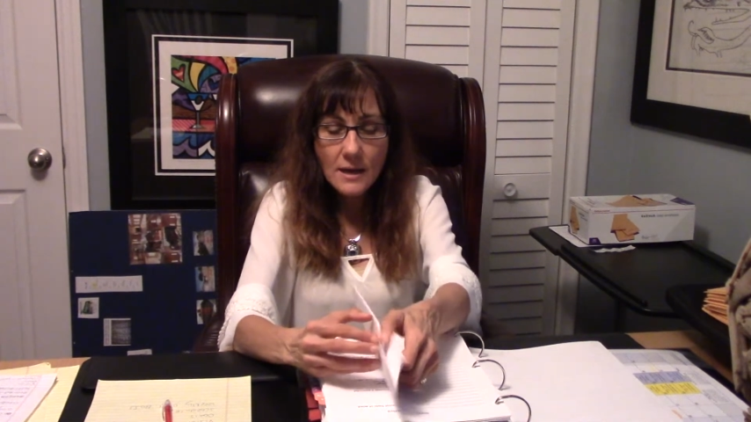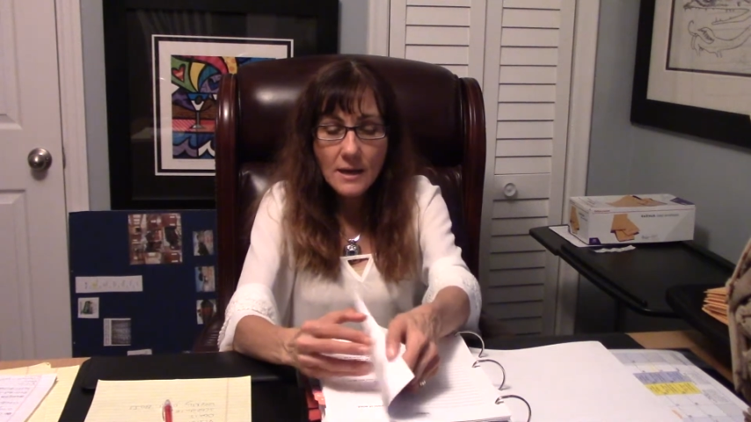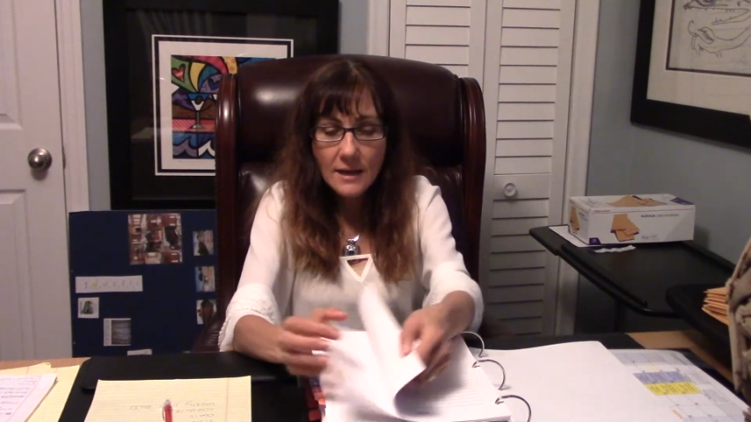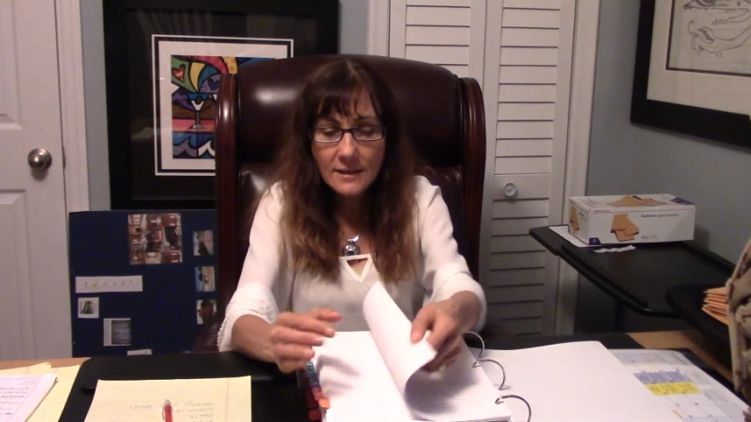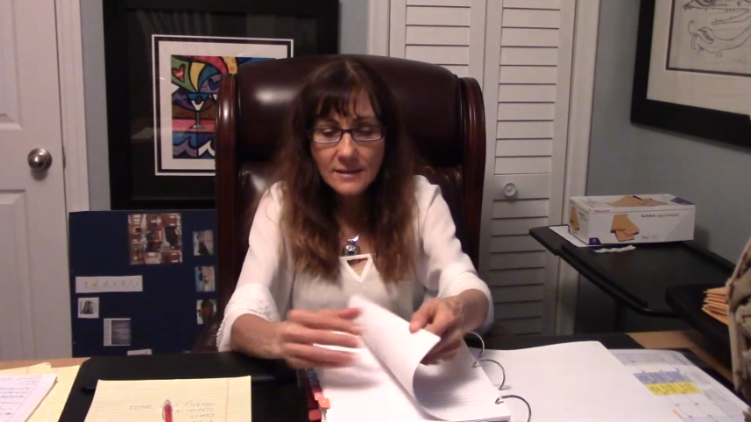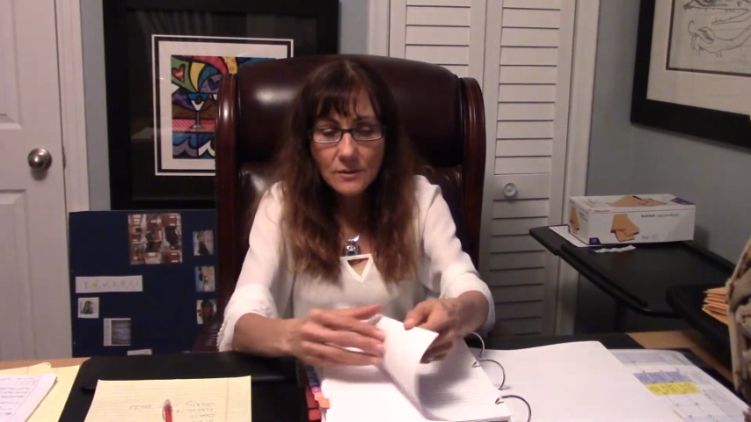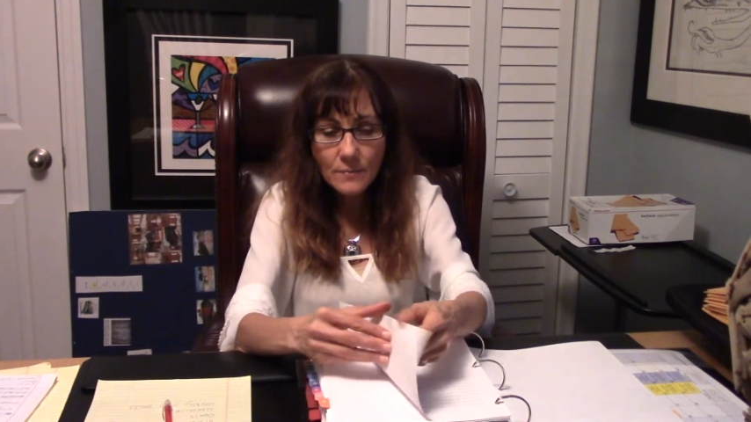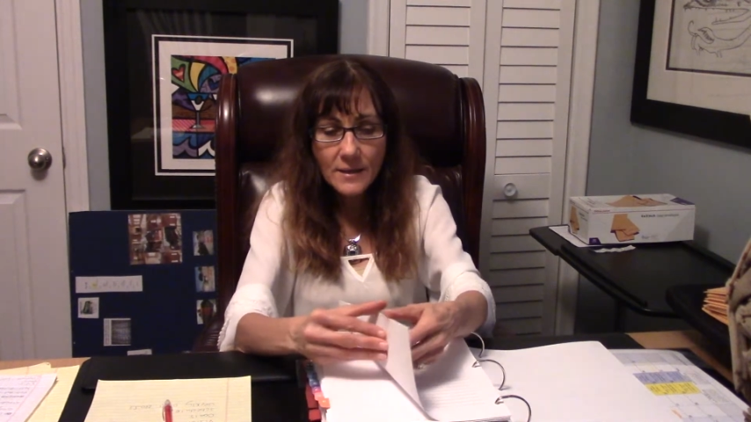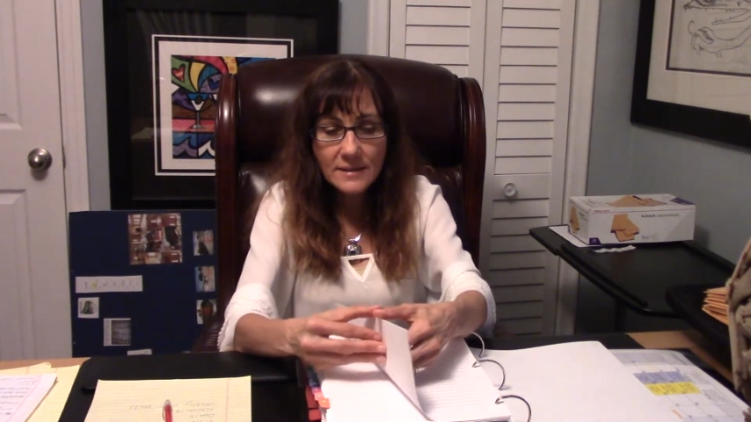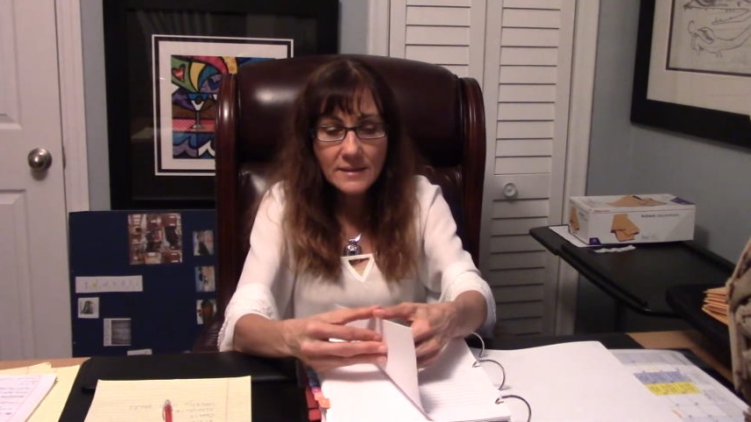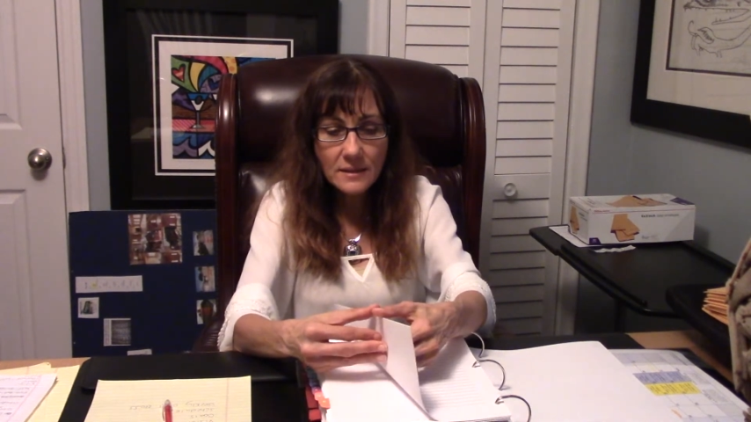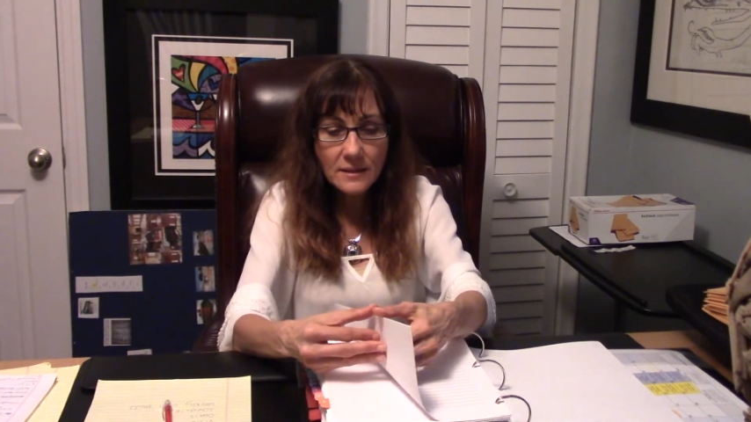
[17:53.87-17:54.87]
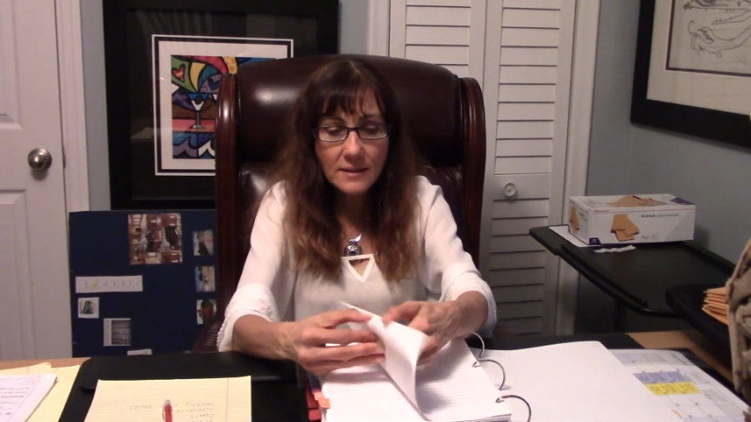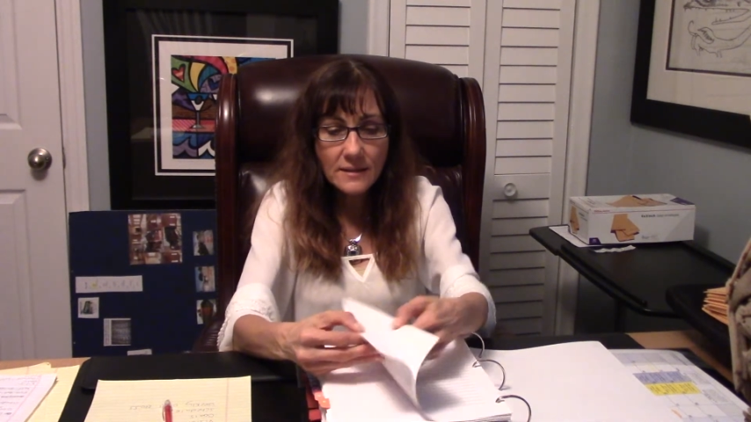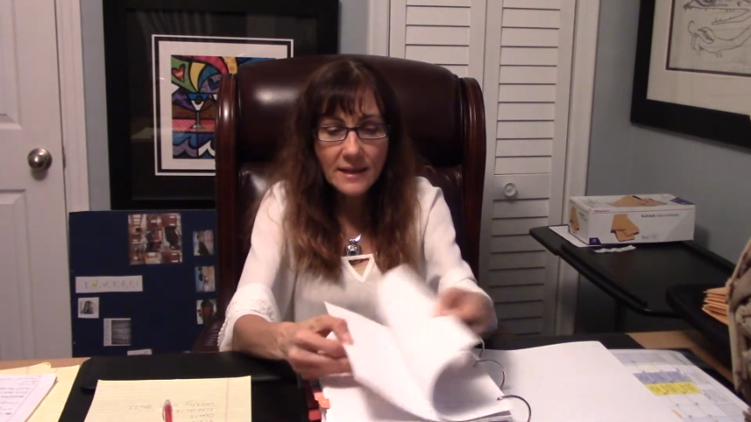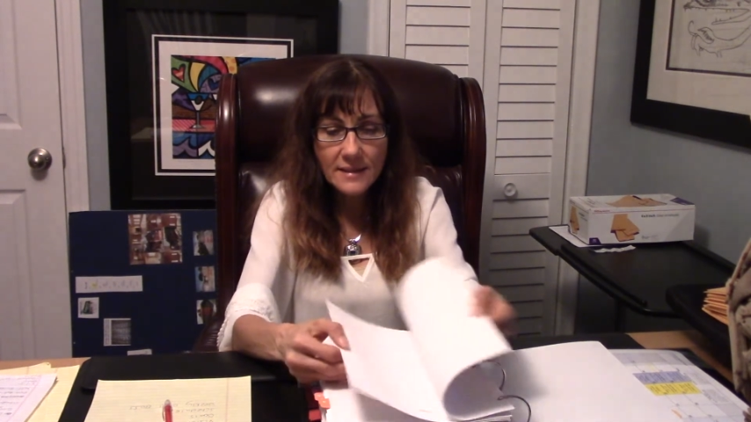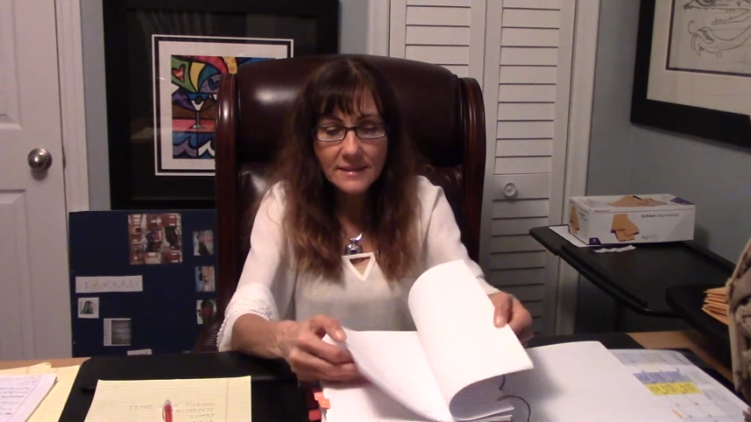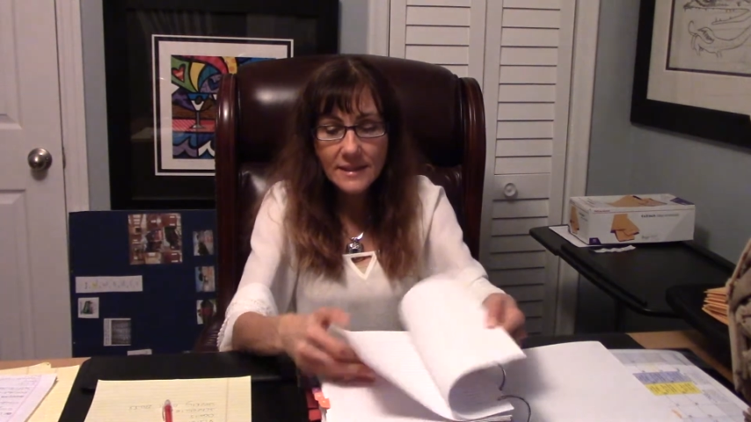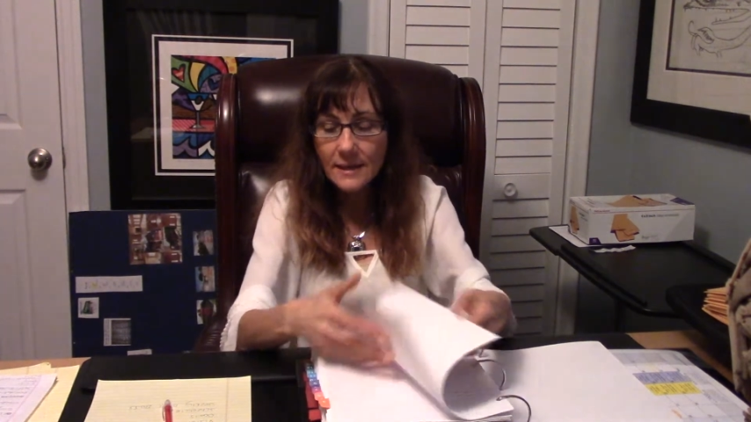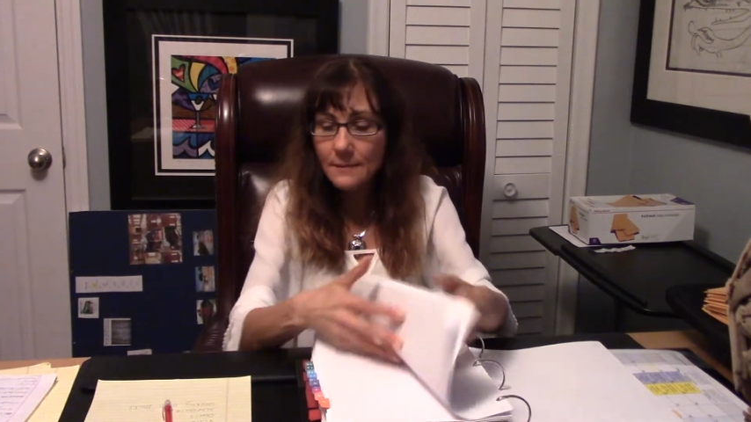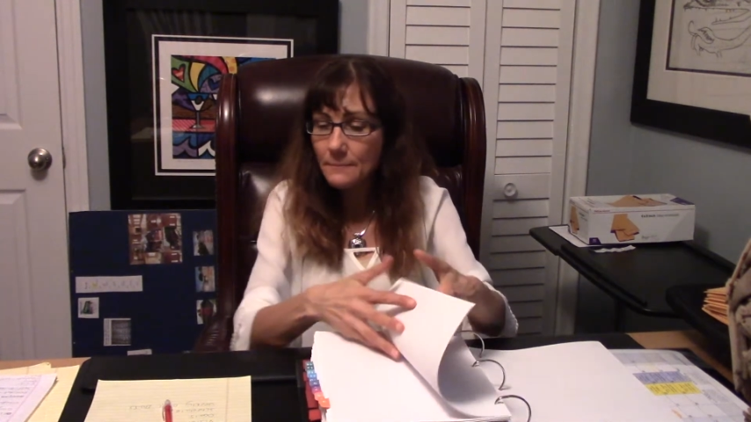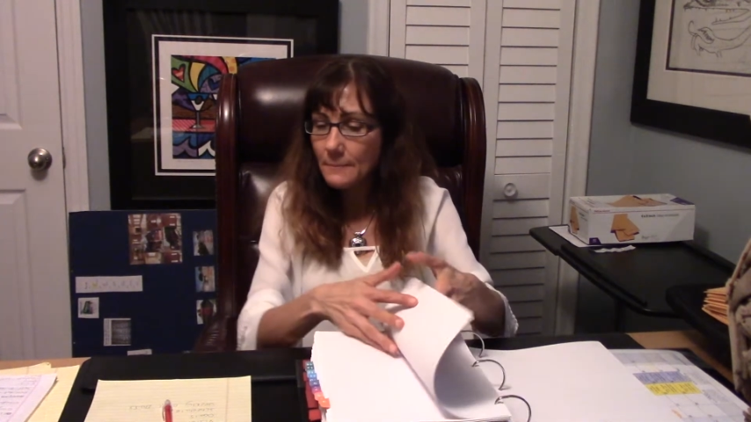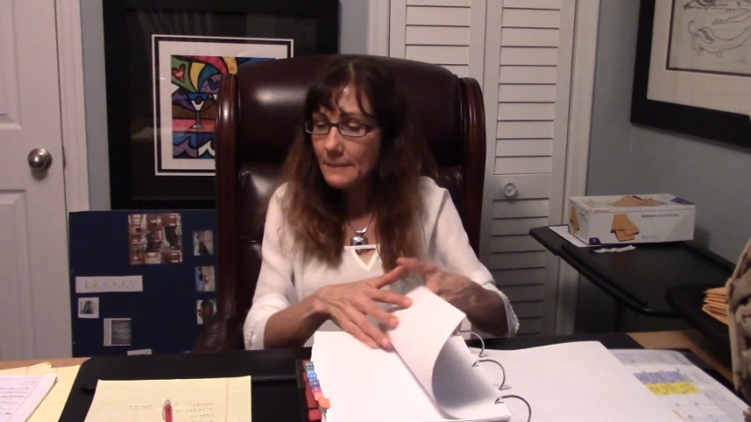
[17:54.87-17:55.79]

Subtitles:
And so basically that's it